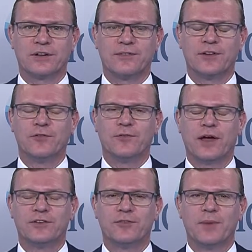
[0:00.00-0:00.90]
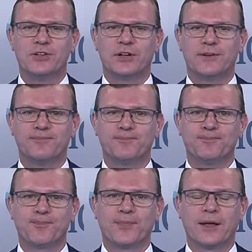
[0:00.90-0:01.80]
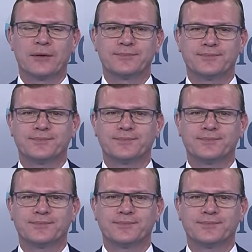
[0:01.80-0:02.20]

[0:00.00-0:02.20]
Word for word: Yeah, and it is interesting because I guess the,